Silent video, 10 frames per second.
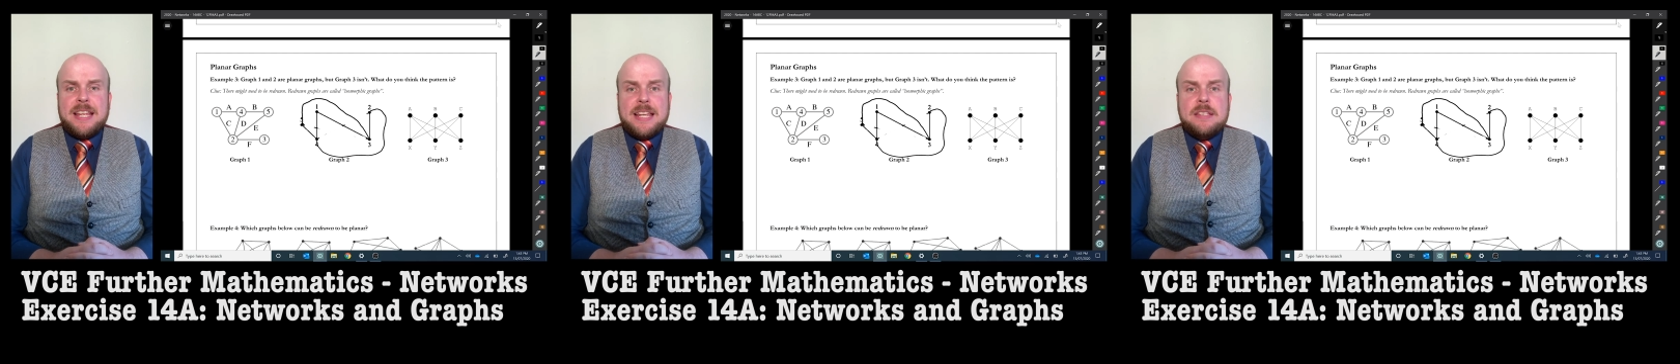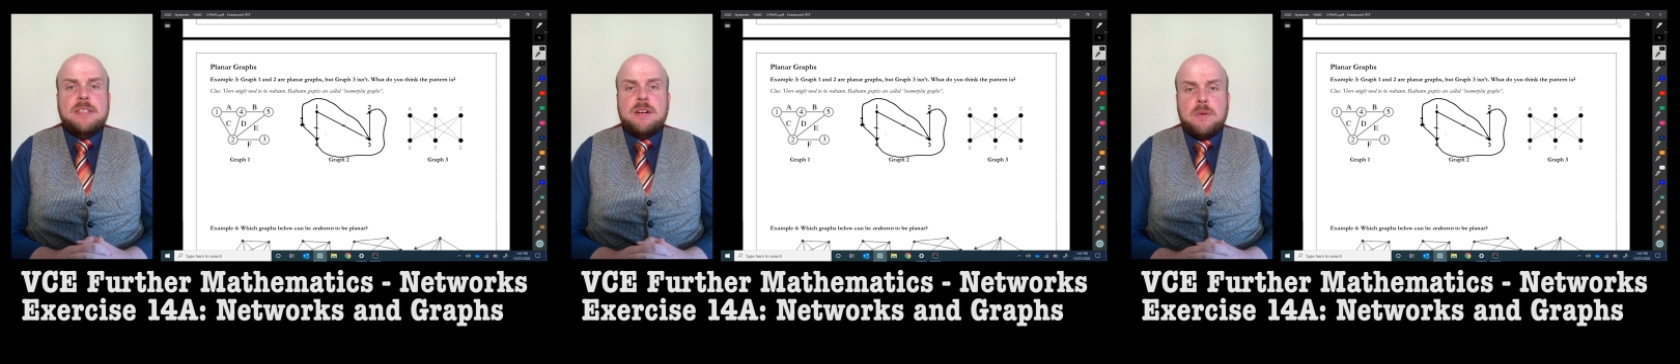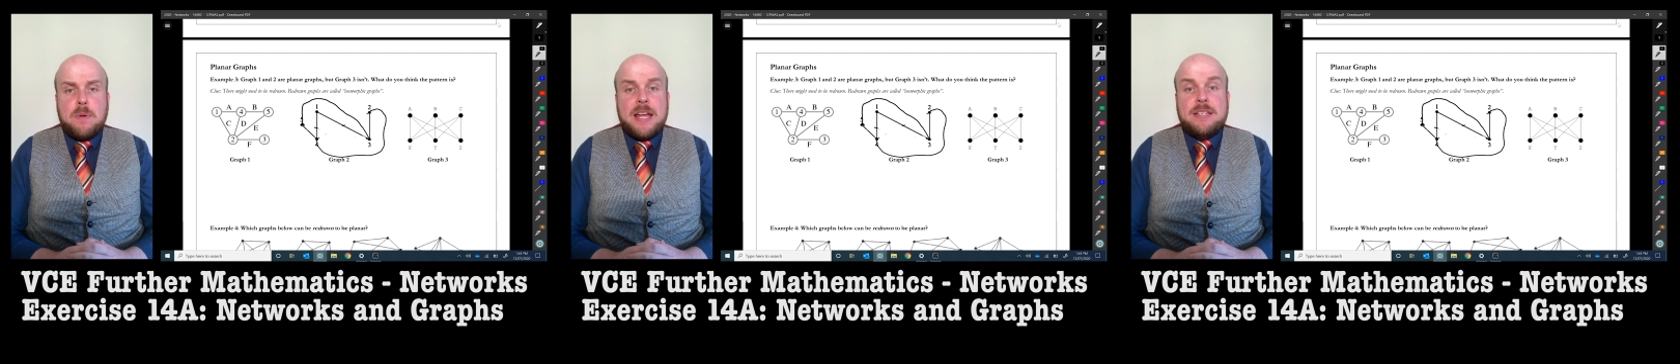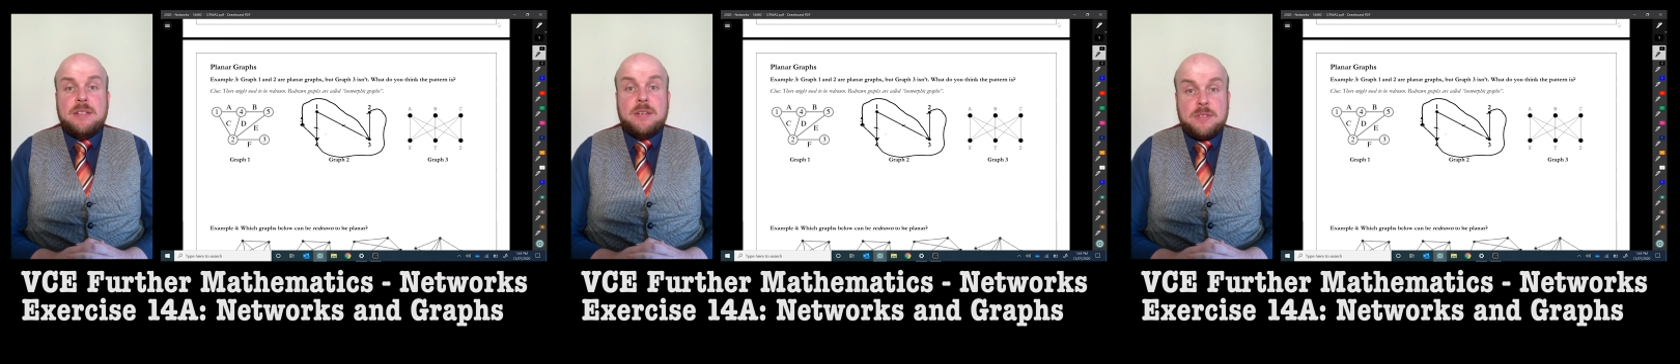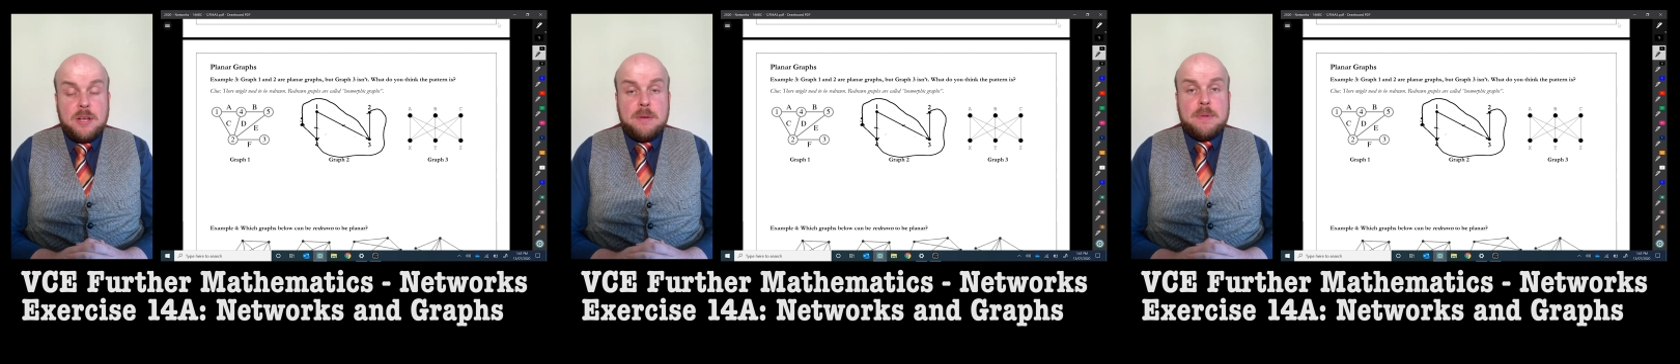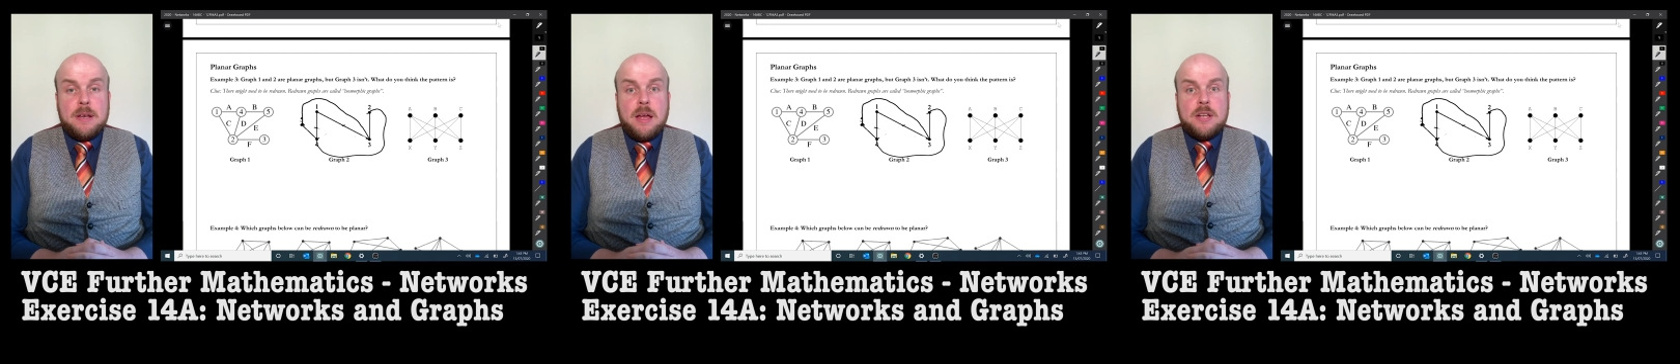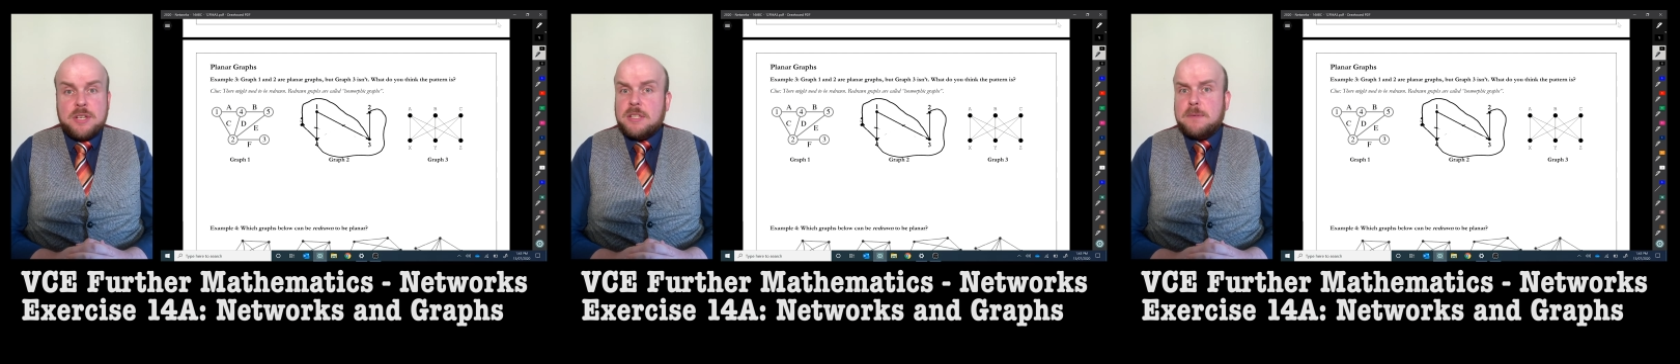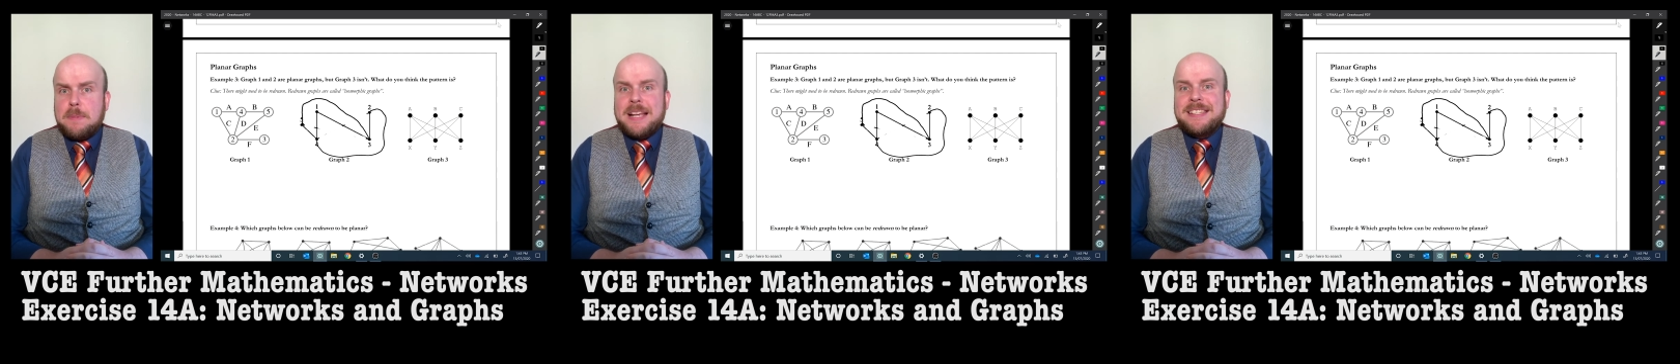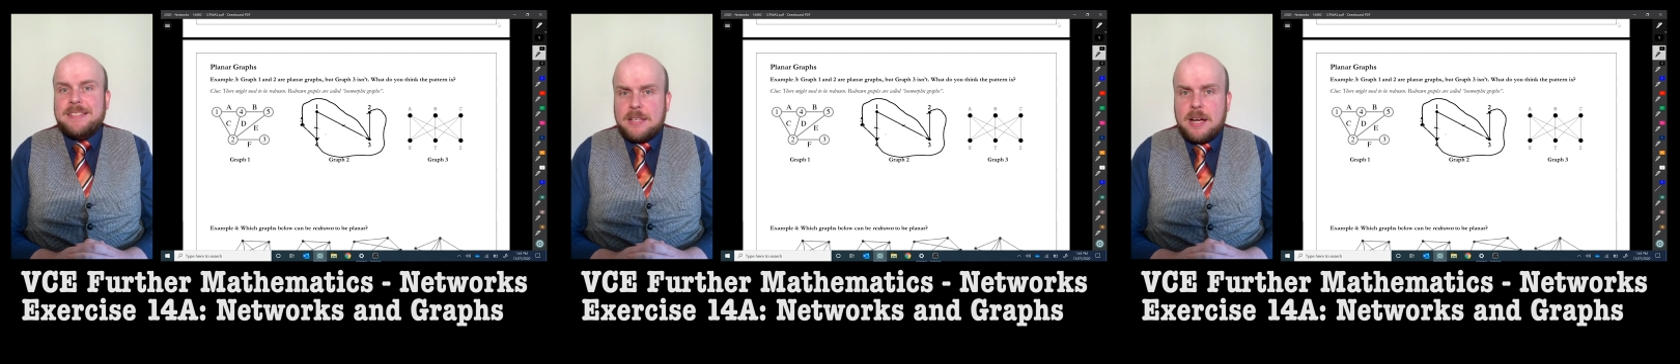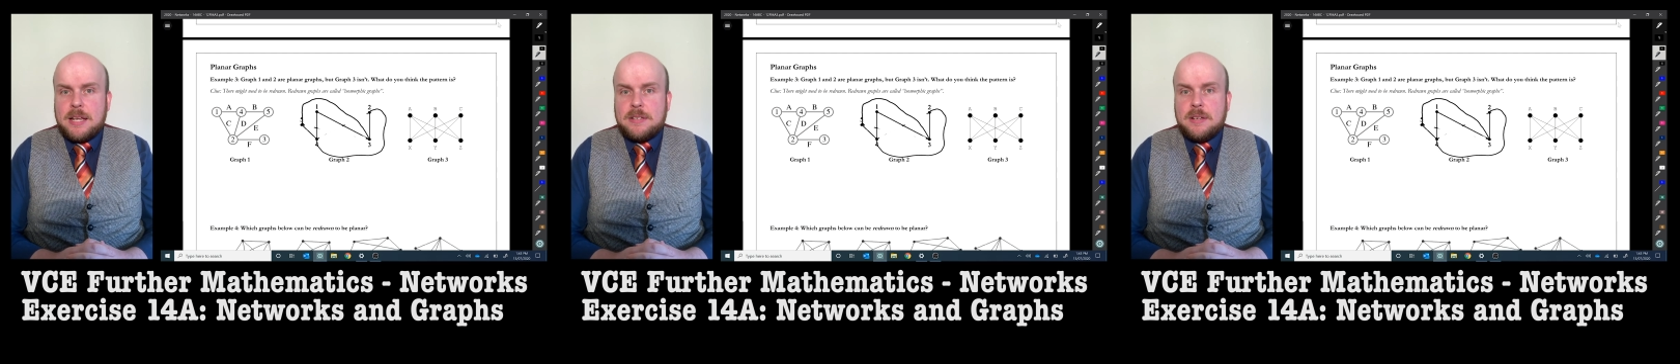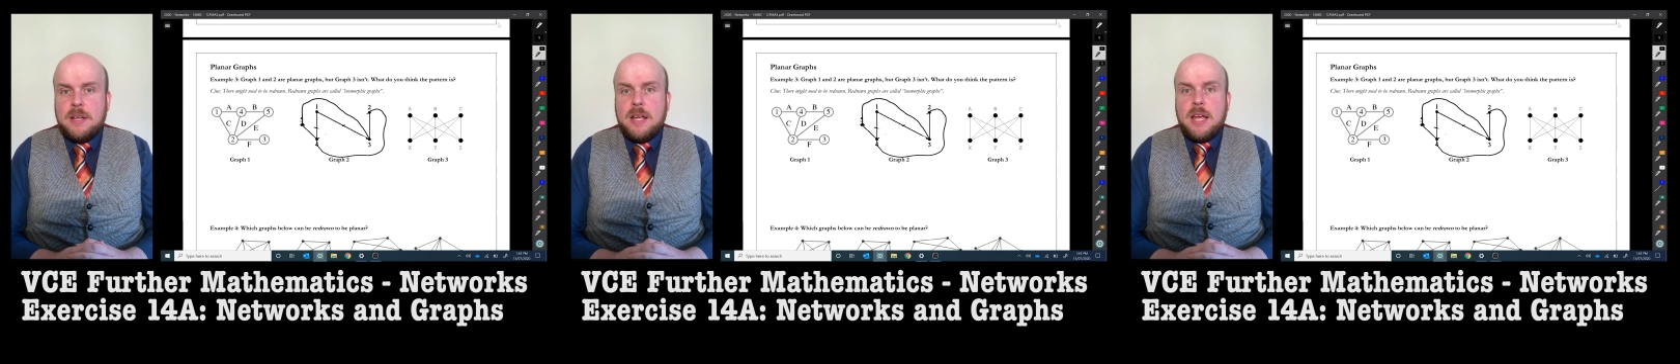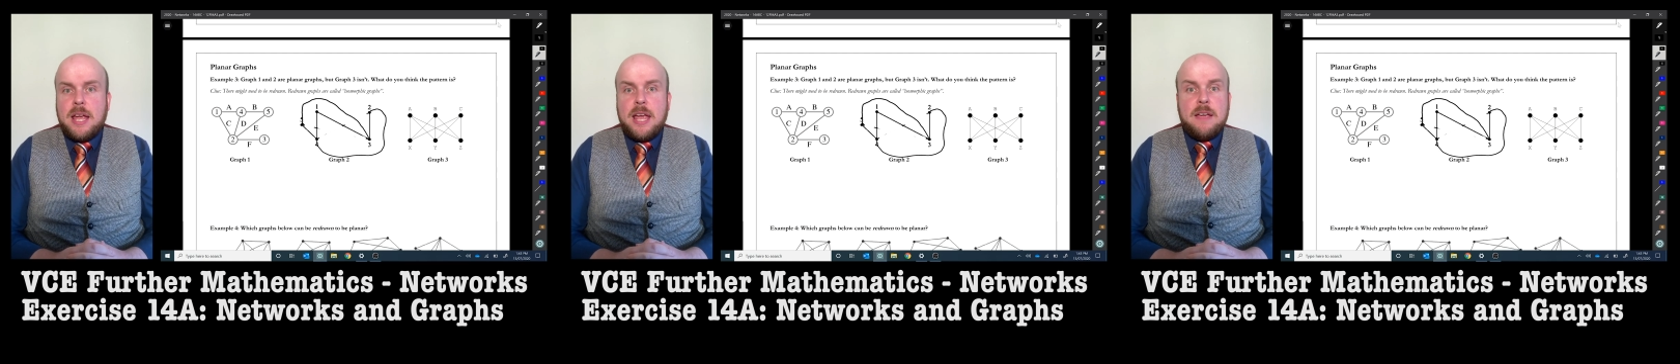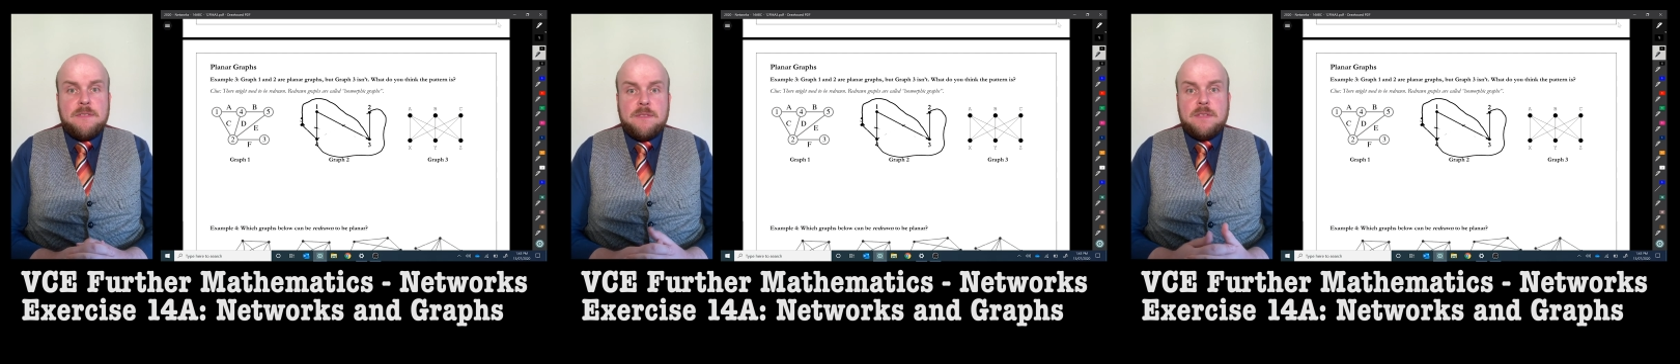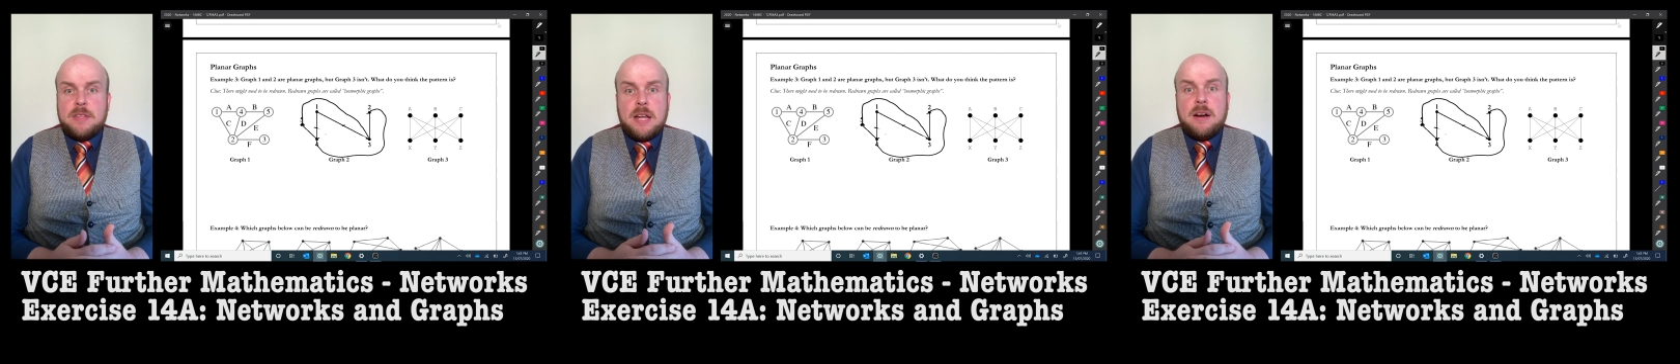is there a way to determine just by sight if there